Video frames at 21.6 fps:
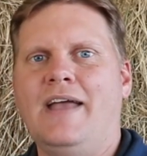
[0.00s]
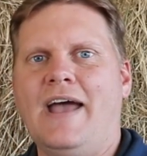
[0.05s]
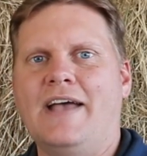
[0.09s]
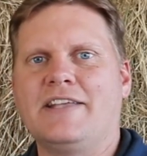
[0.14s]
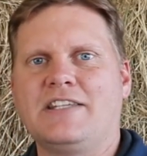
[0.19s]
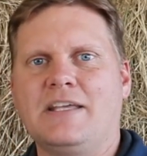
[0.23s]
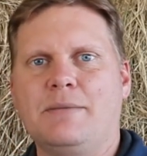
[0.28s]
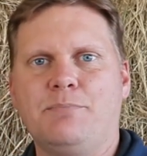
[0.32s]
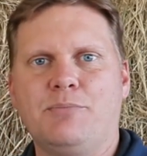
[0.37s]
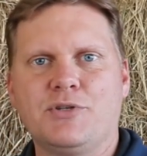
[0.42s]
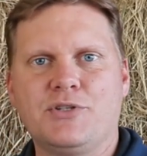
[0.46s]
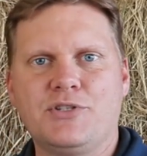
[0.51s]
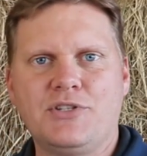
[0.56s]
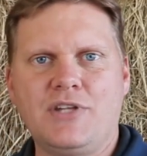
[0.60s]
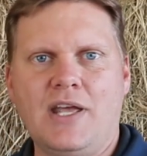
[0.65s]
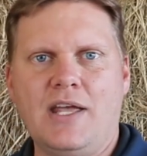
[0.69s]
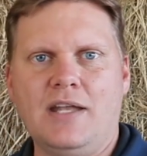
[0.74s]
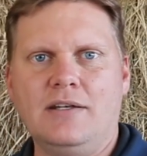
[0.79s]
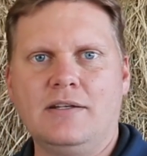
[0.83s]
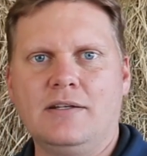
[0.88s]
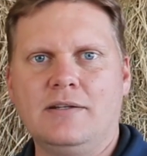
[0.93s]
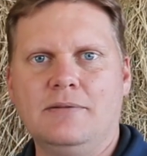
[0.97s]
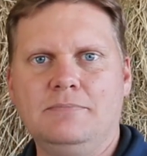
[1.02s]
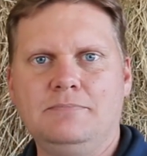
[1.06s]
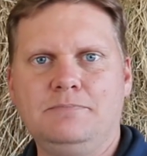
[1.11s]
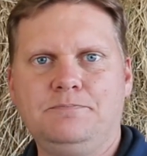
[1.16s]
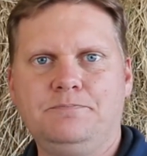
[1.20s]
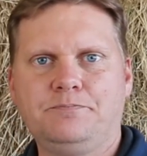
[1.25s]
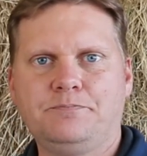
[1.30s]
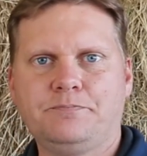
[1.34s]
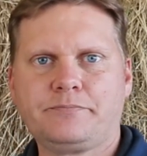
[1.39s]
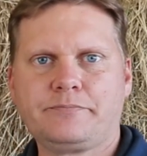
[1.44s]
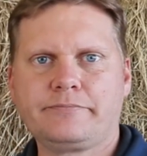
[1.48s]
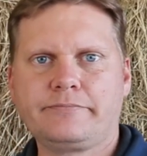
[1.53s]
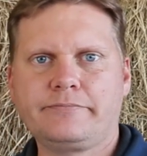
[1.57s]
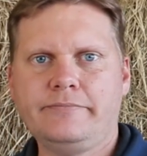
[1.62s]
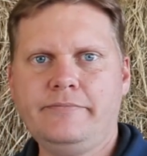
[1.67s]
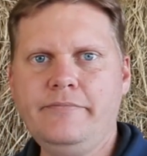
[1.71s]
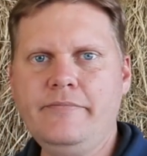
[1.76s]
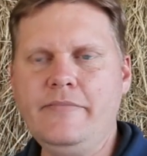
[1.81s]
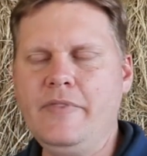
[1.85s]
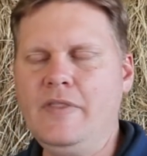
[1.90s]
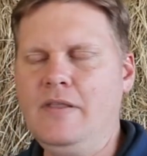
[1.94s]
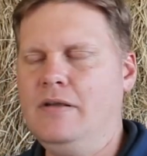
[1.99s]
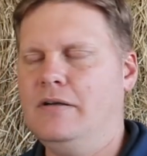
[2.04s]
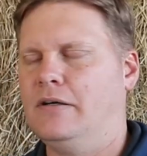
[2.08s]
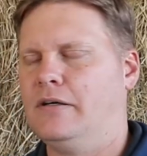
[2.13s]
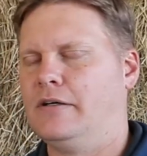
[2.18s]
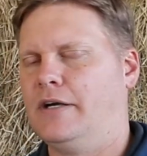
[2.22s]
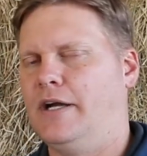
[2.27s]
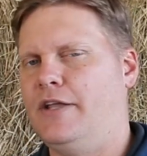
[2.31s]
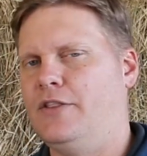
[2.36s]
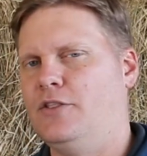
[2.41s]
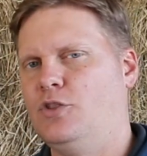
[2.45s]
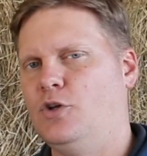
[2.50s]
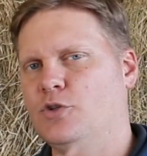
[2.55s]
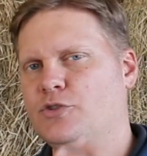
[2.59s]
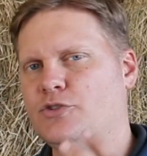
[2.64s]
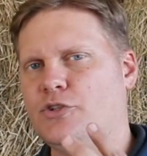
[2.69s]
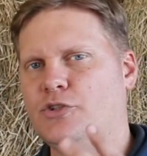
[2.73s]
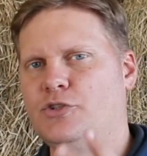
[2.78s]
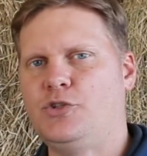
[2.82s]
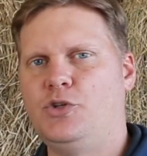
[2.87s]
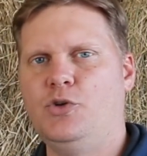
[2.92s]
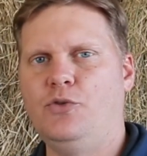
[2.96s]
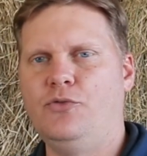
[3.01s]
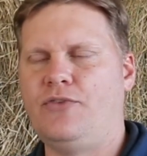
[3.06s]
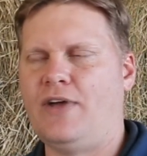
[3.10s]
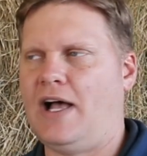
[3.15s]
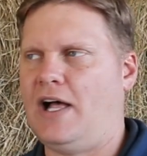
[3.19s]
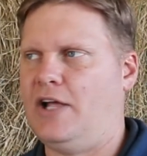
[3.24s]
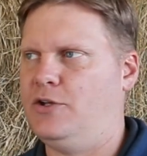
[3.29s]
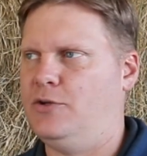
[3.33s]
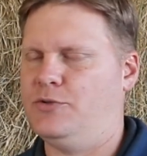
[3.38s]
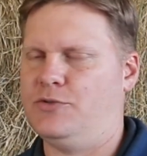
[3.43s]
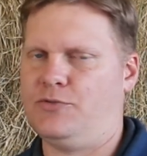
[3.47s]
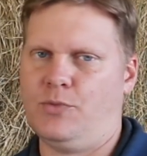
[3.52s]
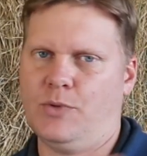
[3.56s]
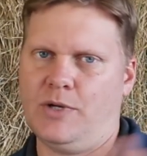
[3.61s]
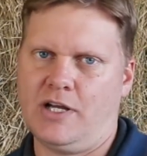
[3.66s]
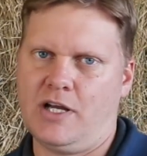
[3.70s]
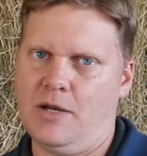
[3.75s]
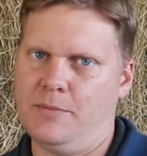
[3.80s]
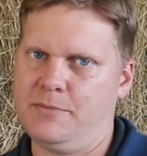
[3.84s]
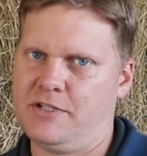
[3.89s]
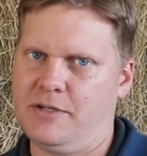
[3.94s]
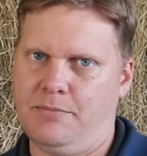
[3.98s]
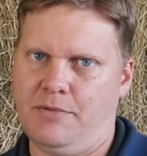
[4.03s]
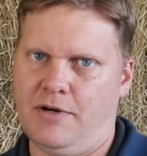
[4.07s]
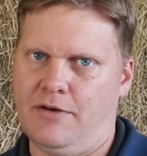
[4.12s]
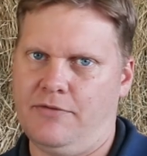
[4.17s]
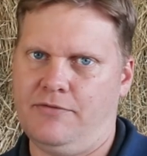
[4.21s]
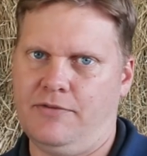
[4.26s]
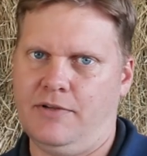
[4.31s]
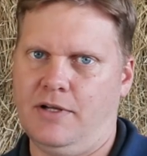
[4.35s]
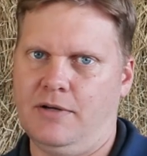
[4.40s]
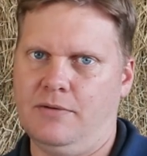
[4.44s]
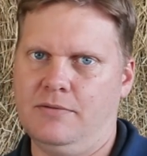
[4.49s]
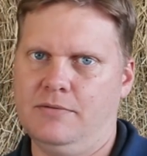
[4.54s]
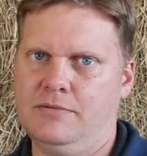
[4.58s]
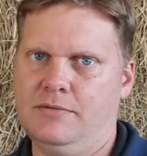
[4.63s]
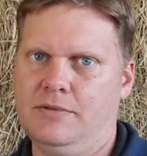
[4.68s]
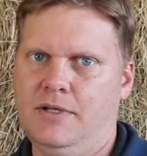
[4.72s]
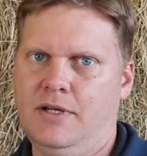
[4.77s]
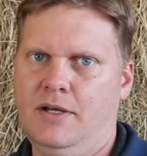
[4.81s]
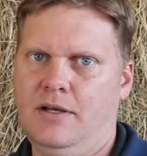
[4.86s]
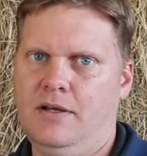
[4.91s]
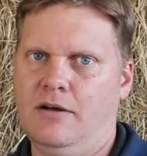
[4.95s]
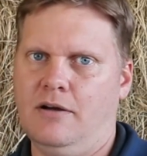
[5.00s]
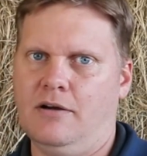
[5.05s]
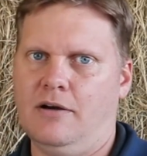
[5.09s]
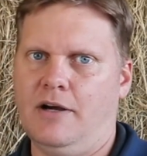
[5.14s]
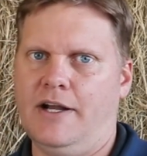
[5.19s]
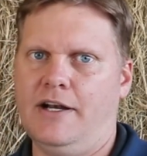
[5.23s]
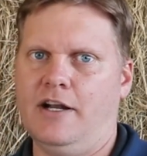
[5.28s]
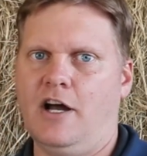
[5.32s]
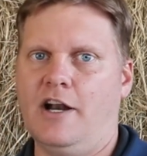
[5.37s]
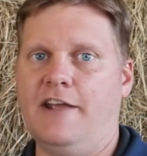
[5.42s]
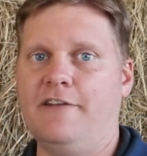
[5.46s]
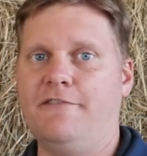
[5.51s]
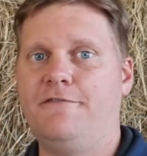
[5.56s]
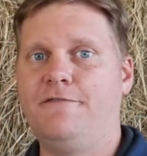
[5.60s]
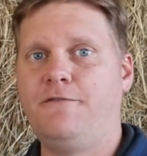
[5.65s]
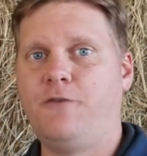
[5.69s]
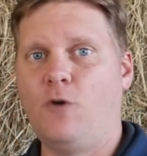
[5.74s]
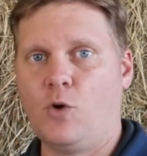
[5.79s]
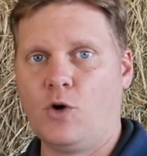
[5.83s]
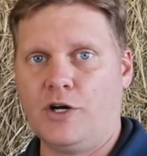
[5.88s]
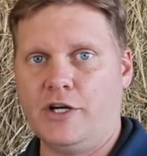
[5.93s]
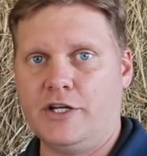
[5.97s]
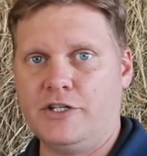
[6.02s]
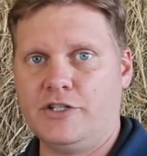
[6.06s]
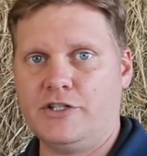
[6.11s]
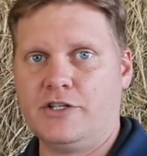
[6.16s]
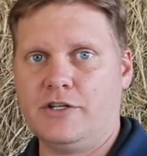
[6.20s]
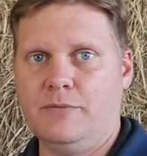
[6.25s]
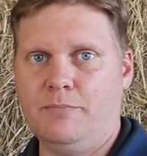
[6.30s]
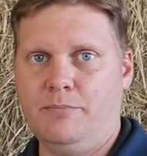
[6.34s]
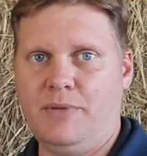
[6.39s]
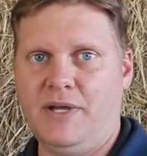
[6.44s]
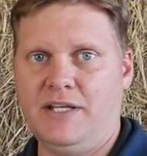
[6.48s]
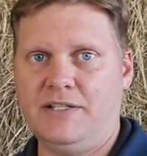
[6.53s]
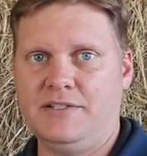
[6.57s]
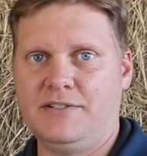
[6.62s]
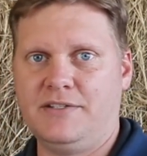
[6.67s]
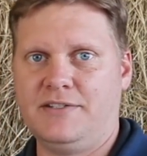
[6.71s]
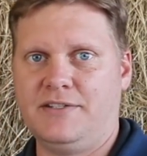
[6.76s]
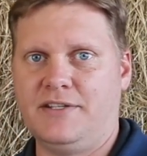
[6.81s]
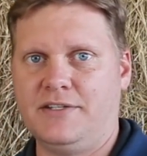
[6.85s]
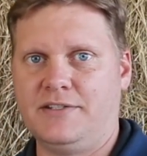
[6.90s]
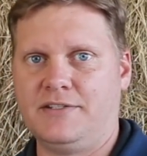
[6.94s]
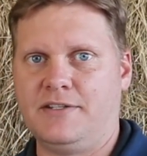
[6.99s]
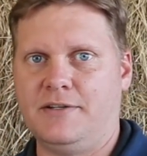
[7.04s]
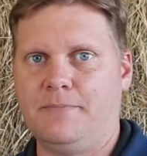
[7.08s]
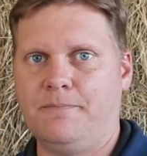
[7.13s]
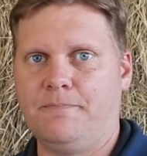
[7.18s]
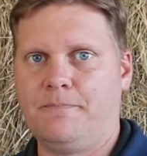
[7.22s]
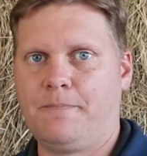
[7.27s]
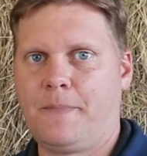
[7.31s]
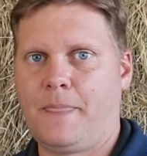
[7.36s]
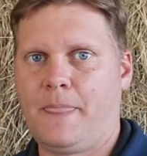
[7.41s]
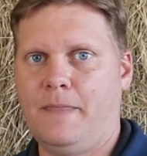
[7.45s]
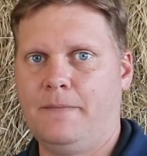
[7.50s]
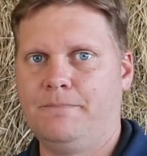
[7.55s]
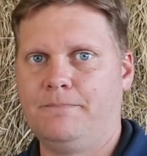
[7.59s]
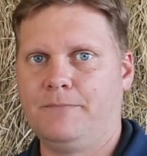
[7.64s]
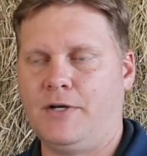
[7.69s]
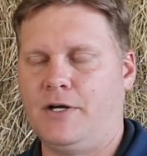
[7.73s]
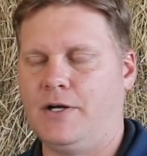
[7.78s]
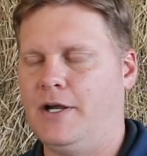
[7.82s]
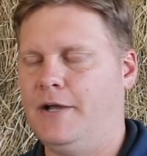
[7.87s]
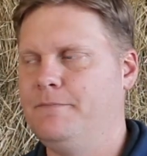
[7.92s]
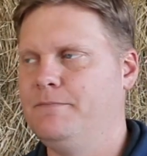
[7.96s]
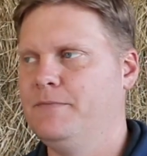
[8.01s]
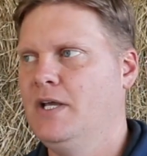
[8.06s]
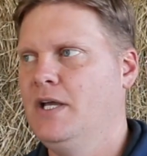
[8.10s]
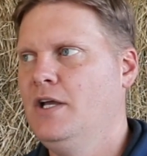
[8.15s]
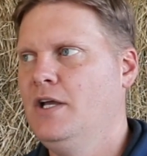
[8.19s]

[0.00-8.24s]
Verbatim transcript: as a percent. All right, those are the two values when it comes to buffalo, all right, on a forage-based system, all right?